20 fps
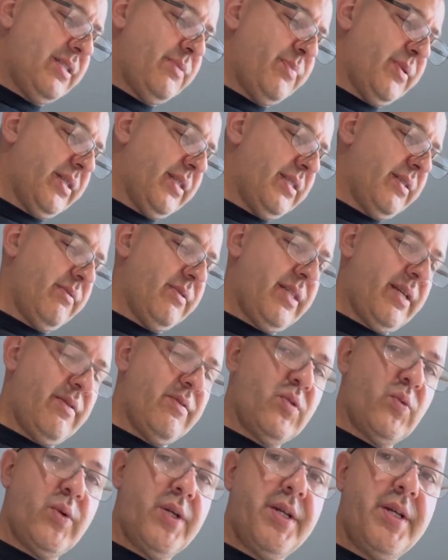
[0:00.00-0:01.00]
but
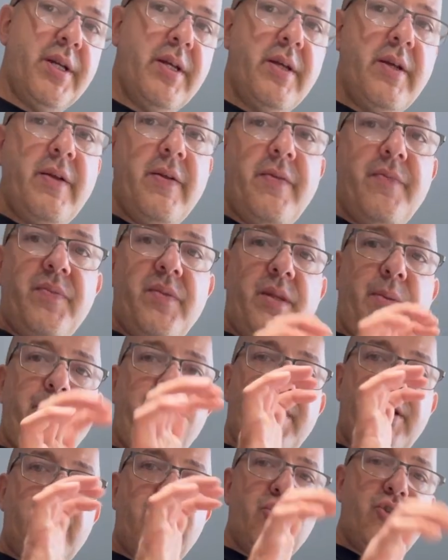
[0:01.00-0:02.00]
sometimes when the
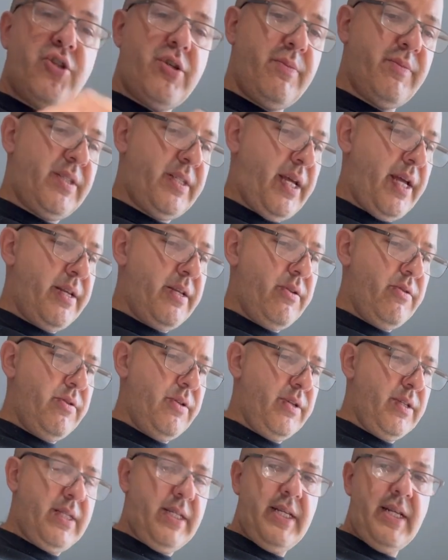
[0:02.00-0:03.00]
picture jumps at you and
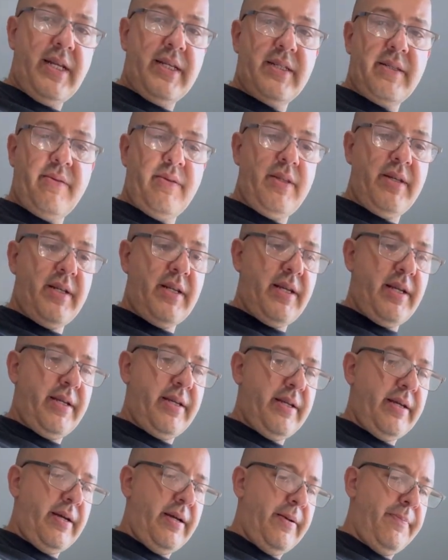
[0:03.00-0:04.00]
you see like something like
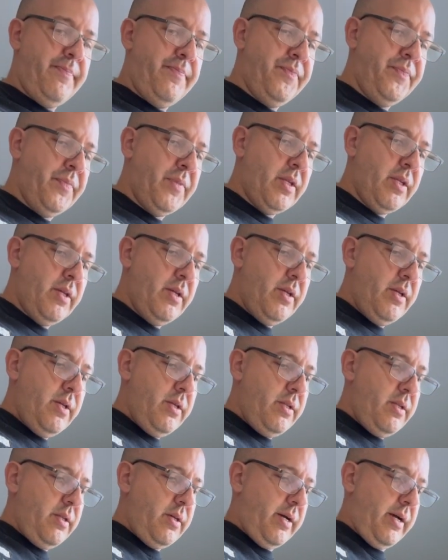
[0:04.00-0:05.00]

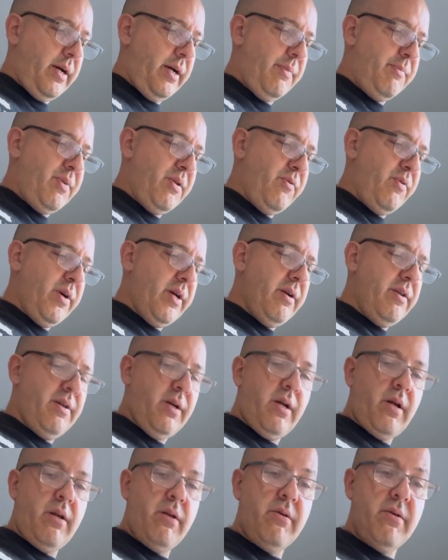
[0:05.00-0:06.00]
Beware the
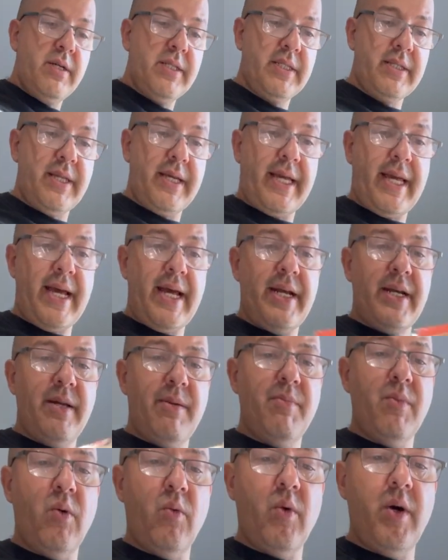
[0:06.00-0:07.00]
Claws of the Cat
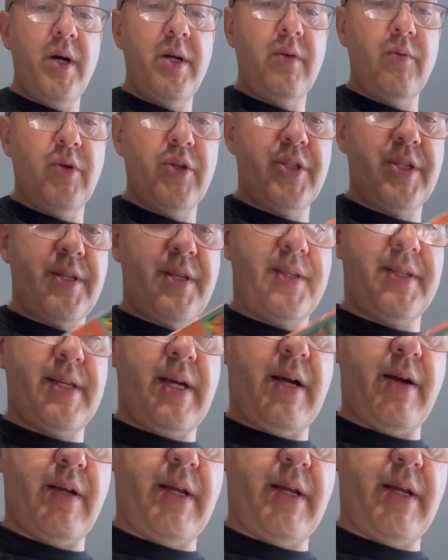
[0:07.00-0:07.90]
number 1, which I